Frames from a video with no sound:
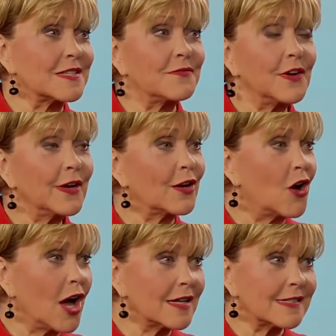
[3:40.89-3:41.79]
it's very
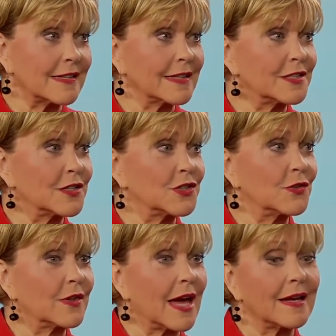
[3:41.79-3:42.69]
costly to
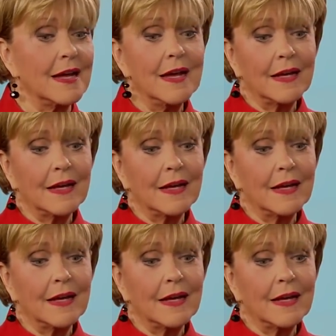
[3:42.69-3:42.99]
do that.